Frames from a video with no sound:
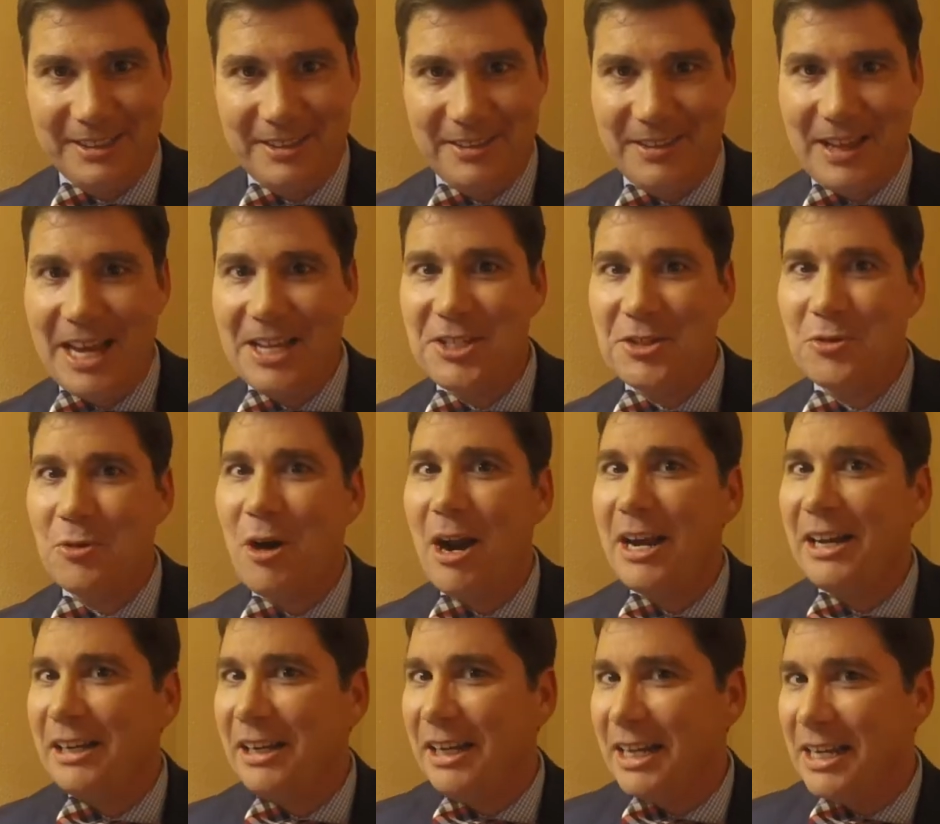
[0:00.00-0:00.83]
That's
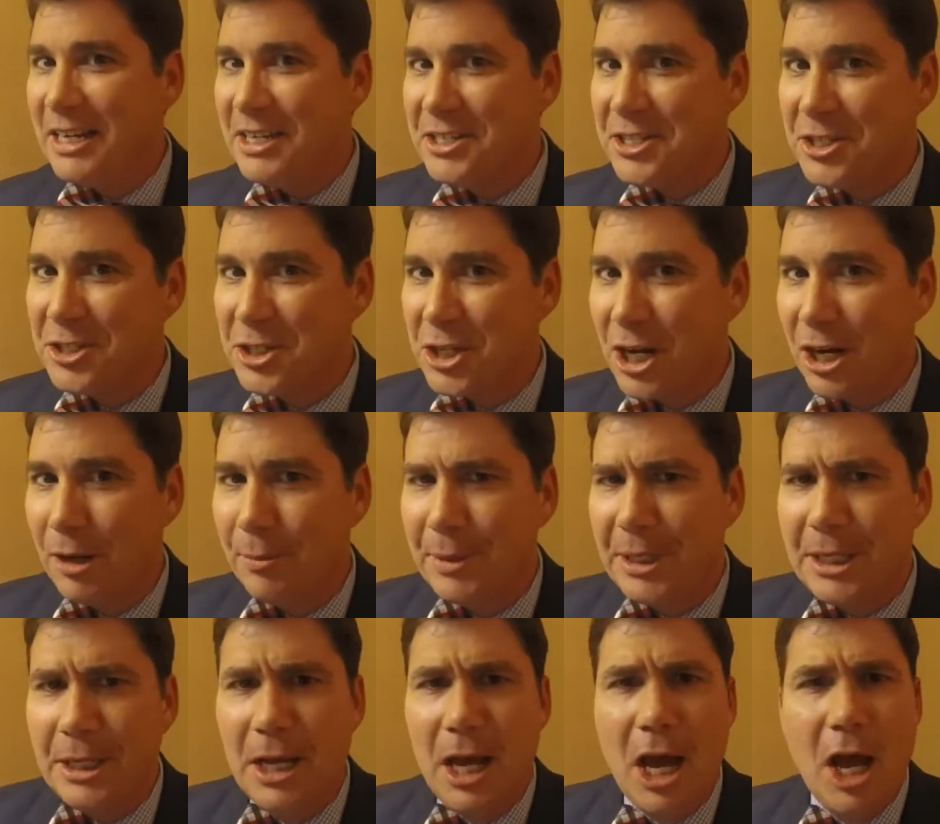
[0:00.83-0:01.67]
right, ladies and
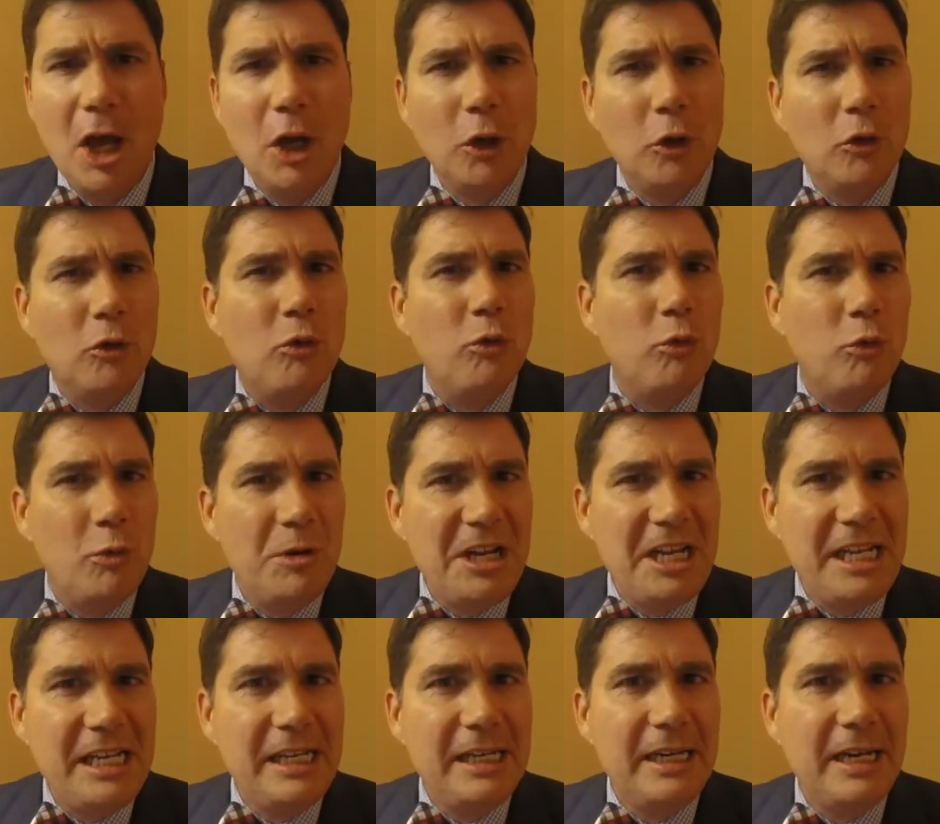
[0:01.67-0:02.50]
gentlemen,
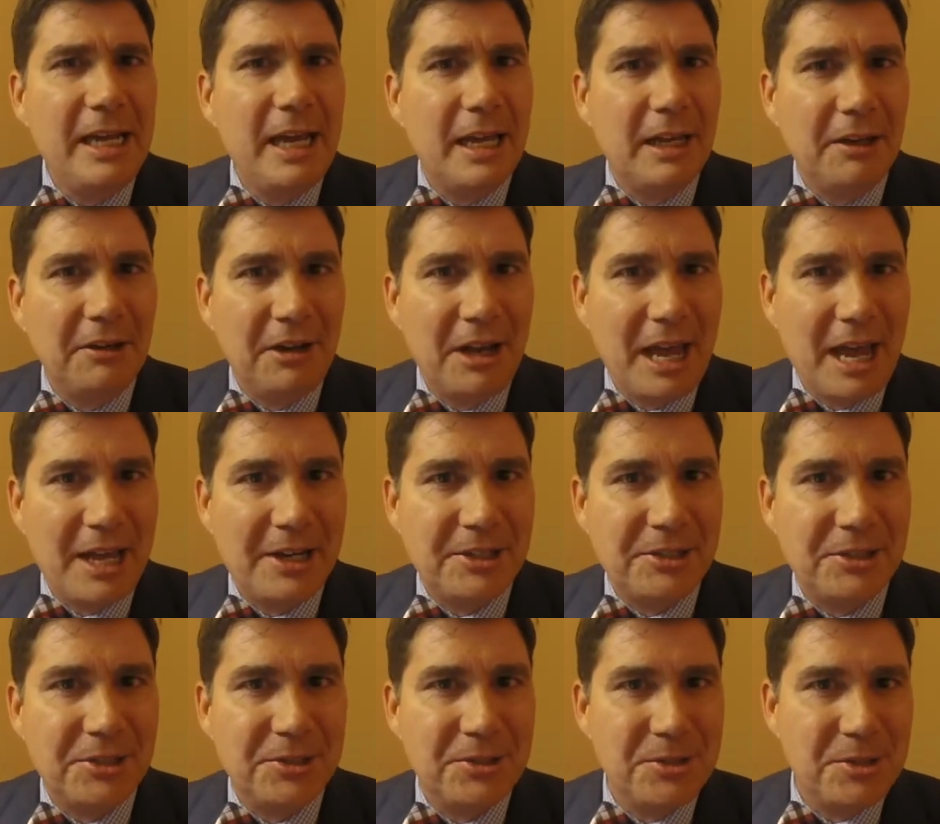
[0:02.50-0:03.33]
Green
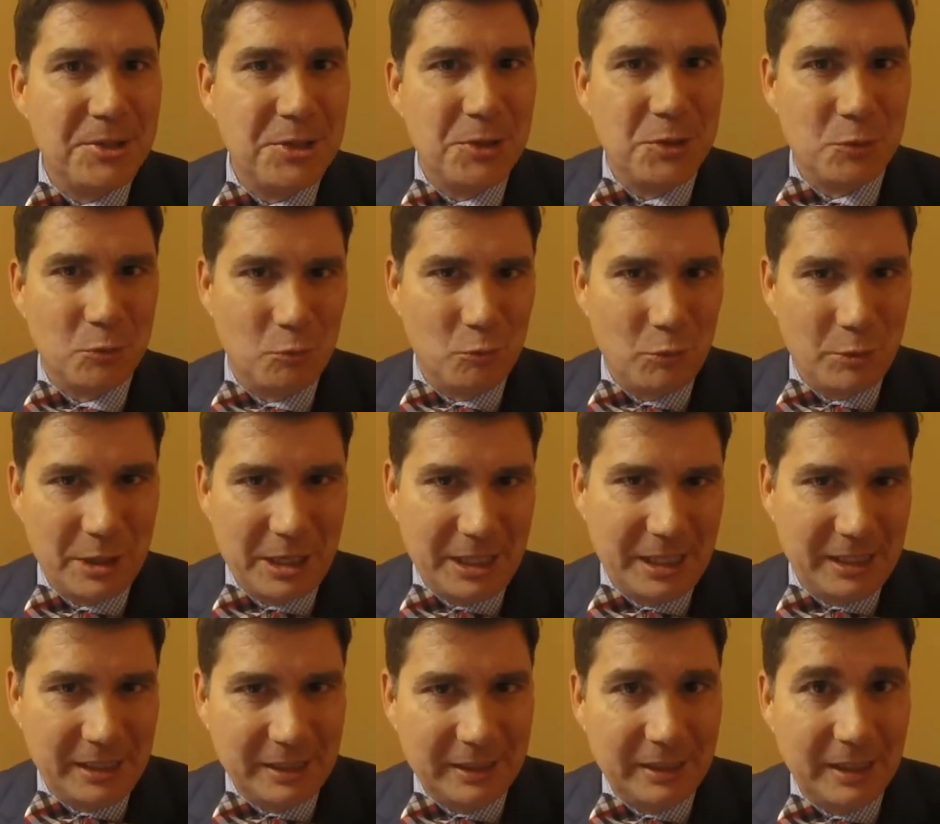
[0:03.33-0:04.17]
Lantern's
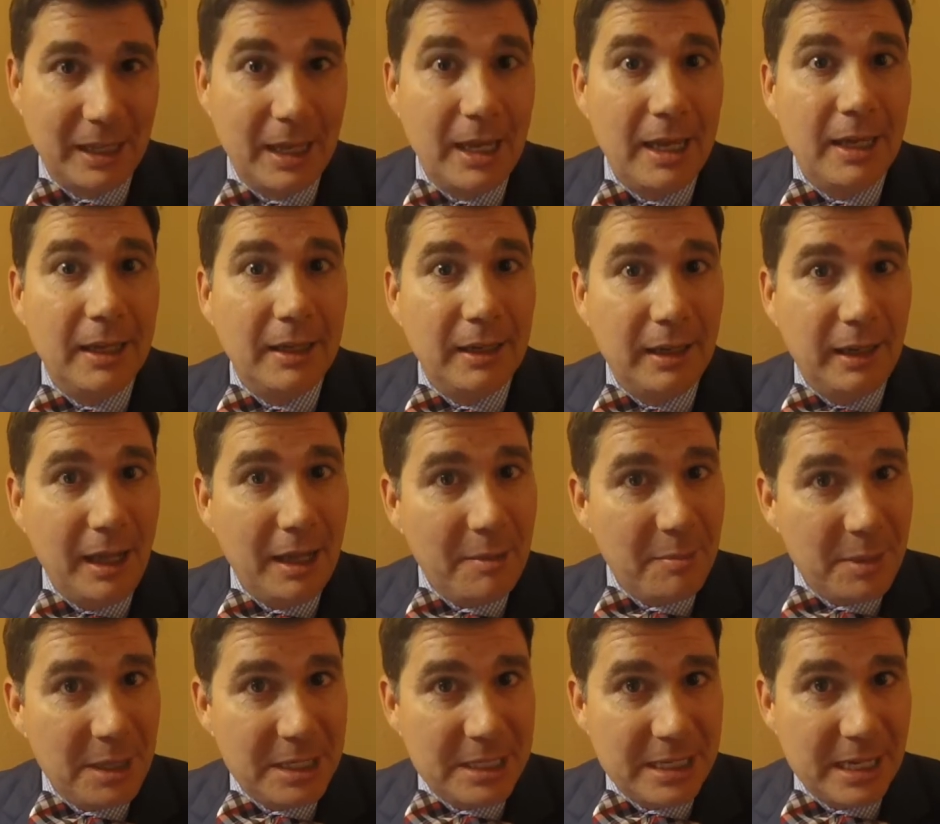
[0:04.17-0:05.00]
ring. Let
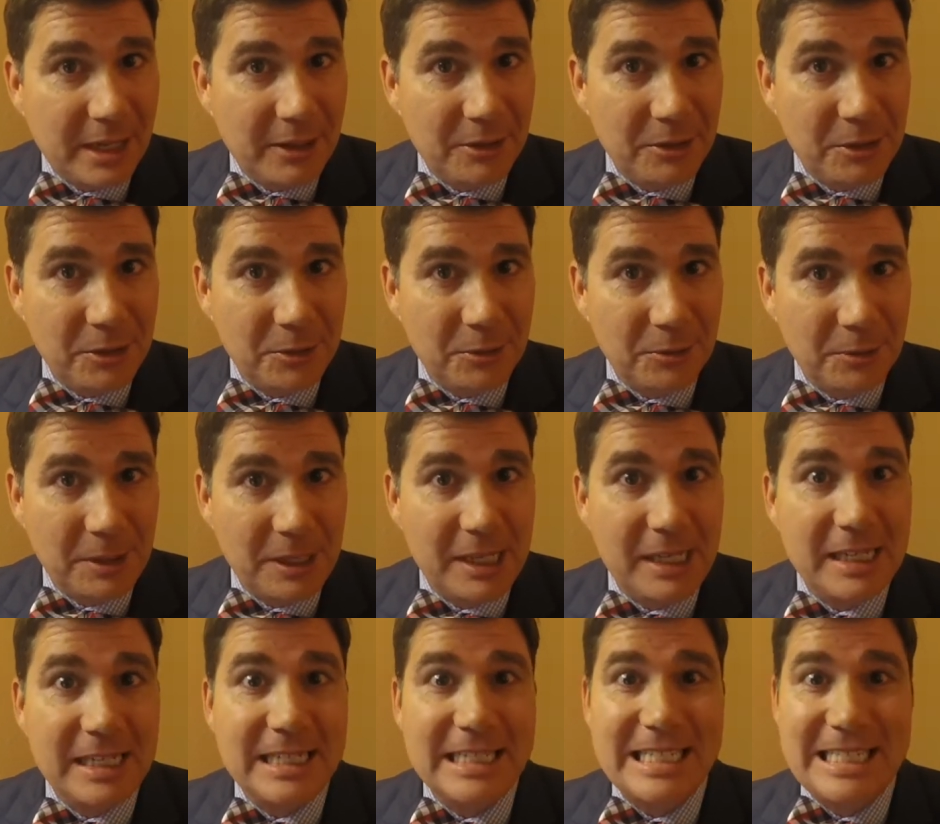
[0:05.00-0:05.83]
me tell you,
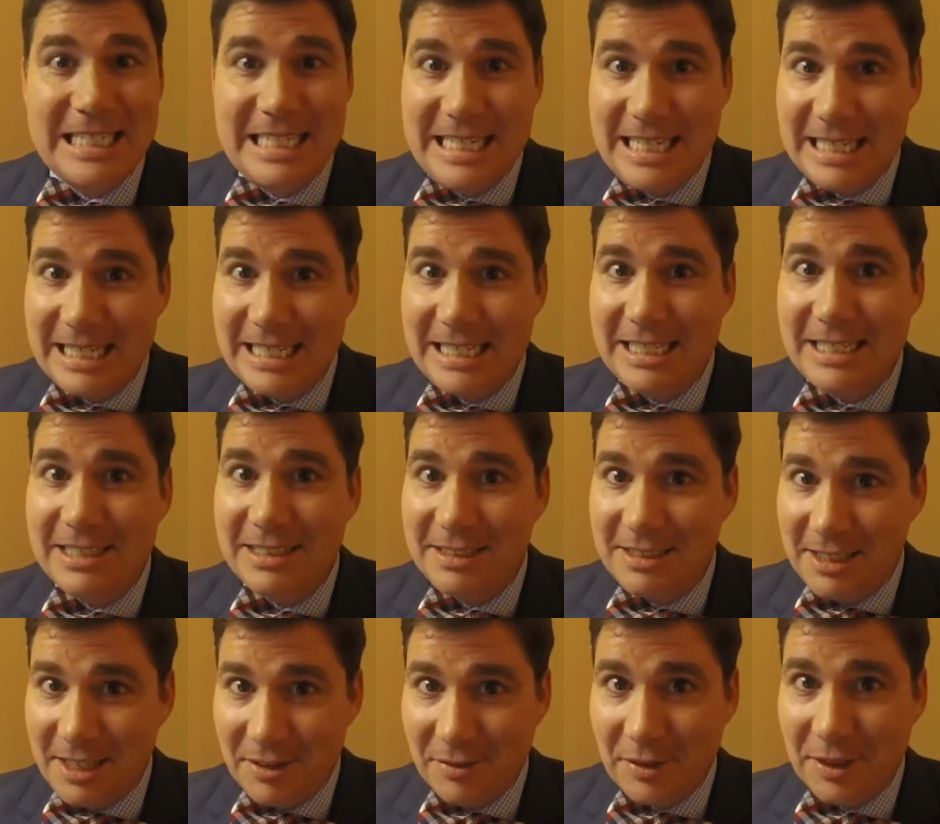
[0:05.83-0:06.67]
he didn't
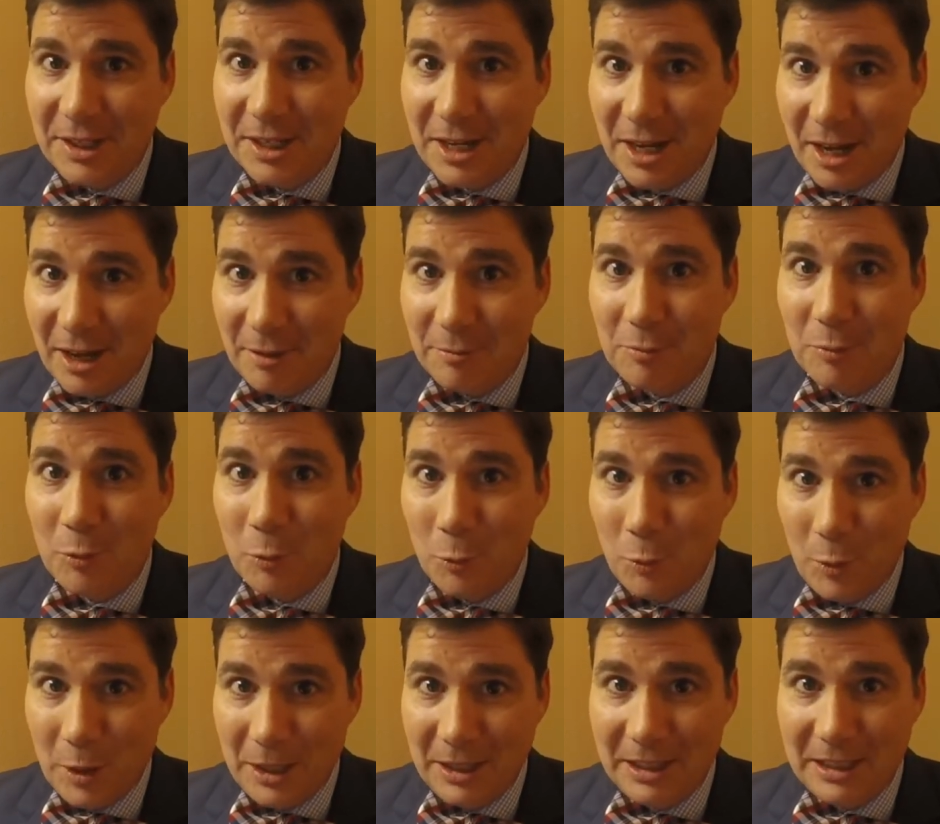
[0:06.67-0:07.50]
give it up
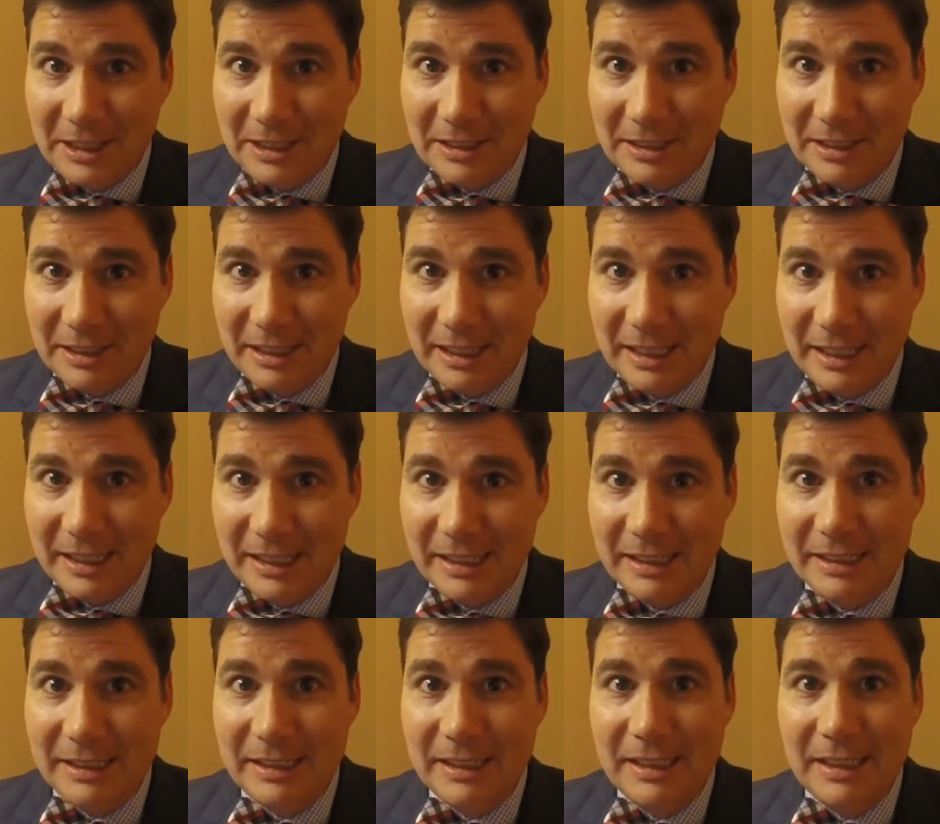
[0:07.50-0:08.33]
willingly.